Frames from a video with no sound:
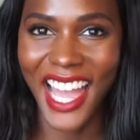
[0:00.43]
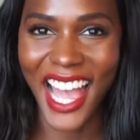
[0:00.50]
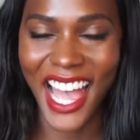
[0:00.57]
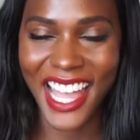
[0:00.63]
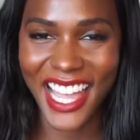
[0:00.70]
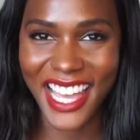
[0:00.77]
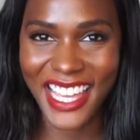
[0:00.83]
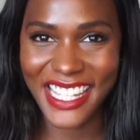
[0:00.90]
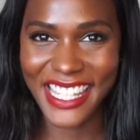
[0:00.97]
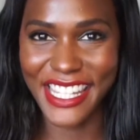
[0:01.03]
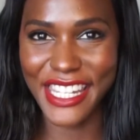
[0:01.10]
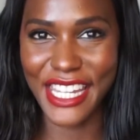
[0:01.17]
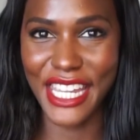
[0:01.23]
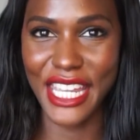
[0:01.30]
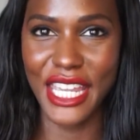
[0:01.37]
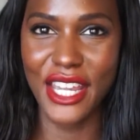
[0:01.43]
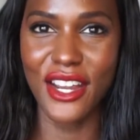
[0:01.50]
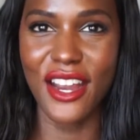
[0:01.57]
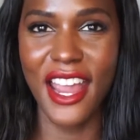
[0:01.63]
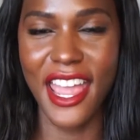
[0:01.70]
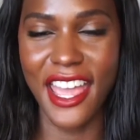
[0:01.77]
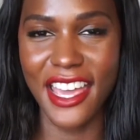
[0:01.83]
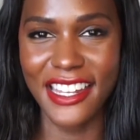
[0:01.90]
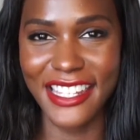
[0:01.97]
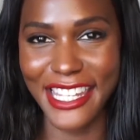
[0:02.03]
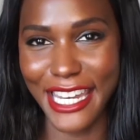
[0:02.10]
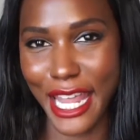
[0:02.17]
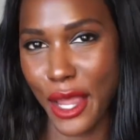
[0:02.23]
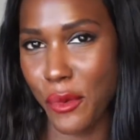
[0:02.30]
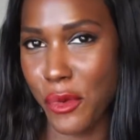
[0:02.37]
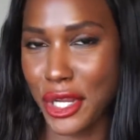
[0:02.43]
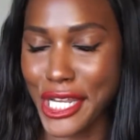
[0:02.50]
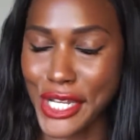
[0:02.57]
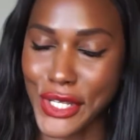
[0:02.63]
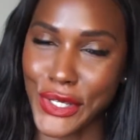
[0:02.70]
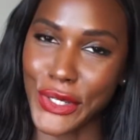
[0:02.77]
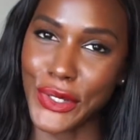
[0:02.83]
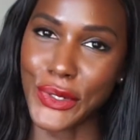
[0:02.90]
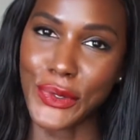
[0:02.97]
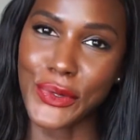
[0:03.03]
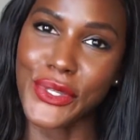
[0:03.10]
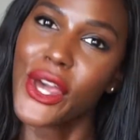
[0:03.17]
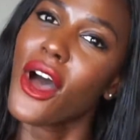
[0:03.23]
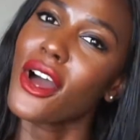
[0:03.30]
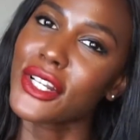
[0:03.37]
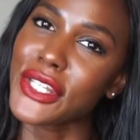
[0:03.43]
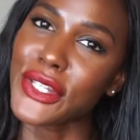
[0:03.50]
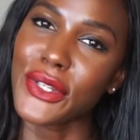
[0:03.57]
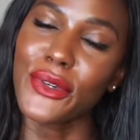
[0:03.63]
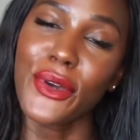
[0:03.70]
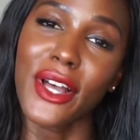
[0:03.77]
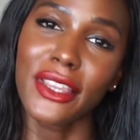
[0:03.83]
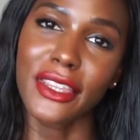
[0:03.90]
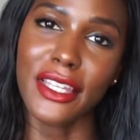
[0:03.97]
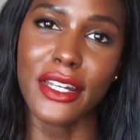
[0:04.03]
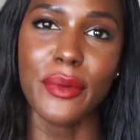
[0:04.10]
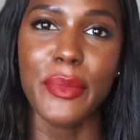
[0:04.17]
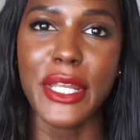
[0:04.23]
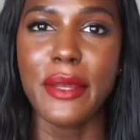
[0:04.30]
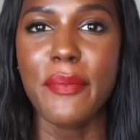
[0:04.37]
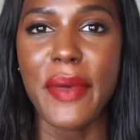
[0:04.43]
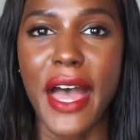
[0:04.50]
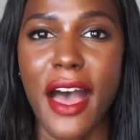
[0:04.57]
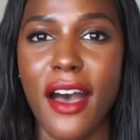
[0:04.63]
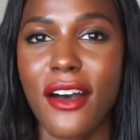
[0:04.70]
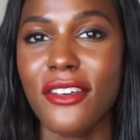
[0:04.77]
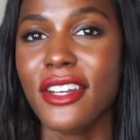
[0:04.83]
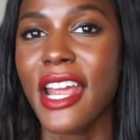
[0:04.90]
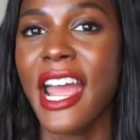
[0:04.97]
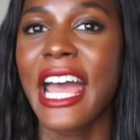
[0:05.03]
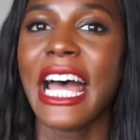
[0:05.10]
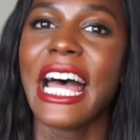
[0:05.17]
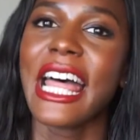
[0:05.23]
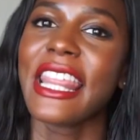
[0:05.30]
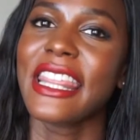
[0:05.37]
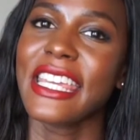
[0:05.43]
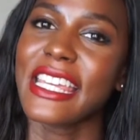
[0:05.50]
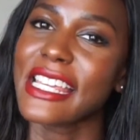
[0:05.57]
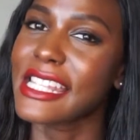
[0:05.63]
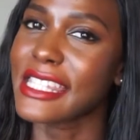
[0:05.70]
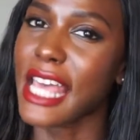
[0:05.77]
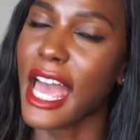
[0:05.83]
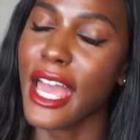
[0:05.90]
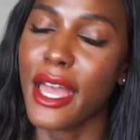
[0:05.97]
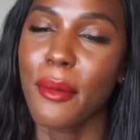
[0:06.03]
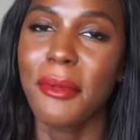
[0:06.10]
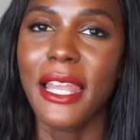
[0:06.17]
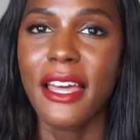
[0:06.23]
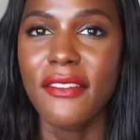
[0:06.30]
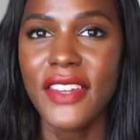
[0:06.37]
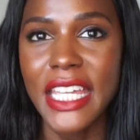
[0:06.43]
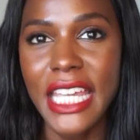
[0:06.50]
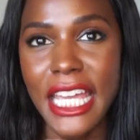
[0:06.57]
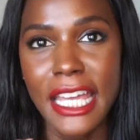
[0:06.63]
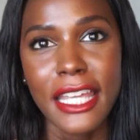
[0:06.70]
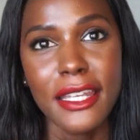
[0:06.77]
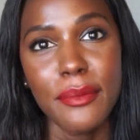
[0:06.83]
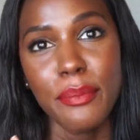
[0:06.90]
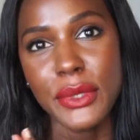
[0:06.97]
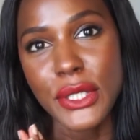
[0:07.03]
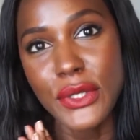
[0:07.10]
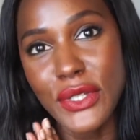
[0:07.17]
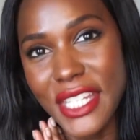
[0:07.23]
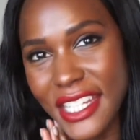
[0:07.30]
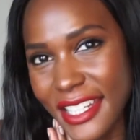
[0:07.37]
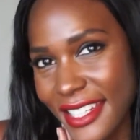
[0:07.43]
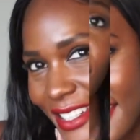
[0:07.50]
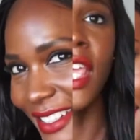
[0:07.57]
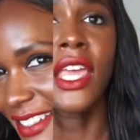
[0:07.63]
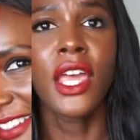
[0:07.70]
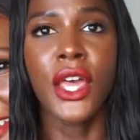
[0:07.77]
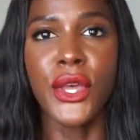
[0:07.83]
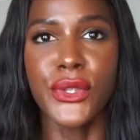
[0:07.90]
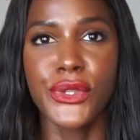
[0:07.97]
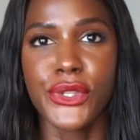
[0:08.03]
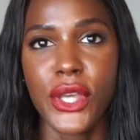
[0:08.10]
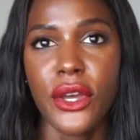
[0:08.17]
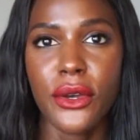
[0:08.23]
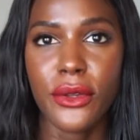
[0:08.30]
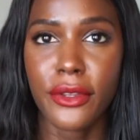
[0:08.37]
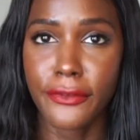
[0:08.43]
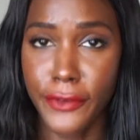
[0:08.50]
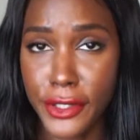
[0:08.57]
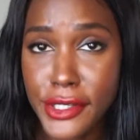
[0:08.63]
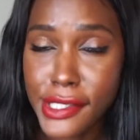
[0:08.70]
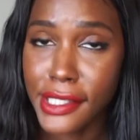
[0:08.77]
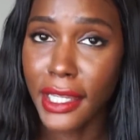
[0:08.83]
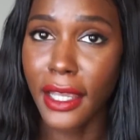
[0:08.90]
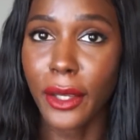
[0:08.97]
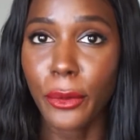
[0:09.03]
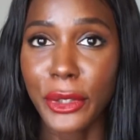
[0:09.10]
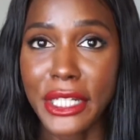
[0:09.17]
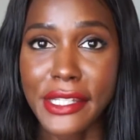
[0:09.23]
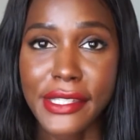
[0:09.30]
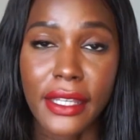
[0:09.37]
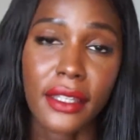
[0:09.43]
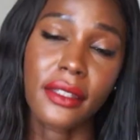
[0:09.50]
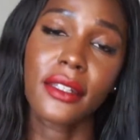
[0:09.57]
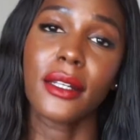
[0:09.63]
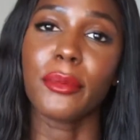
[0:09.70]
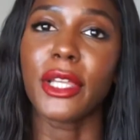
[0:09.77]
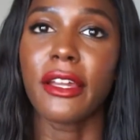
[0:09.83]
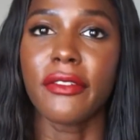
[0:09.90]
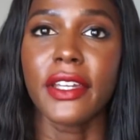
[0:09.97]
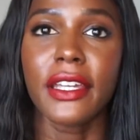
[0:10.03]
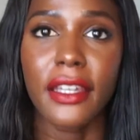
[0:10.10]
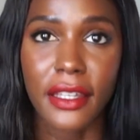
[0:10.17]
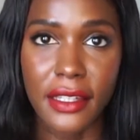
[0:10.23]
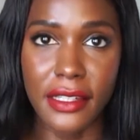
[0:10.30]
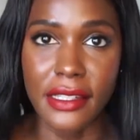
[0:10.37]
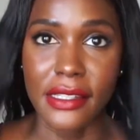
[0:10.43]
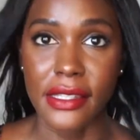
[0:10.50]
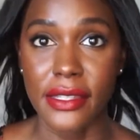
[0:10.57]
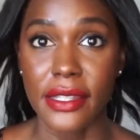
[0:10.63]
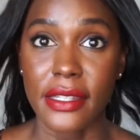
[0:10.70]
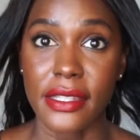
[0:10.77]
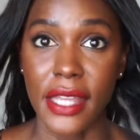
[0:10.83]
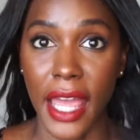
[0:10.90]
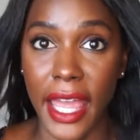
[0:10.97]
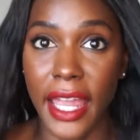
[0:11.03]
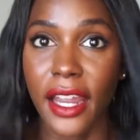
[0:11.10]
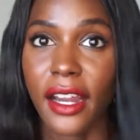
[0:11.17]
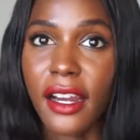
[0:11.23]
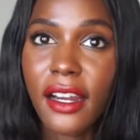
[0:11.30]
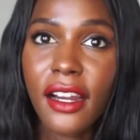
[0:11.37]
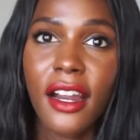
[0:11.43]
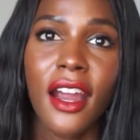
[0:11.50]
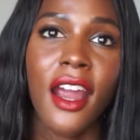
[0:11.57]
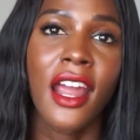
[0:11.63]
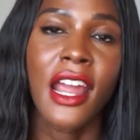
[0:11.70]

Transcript: Hi guys, India here, and today I wanted to talk to you a little bit about things I am loving in beauty. So the first thing I want to say that I'm loving is this hair.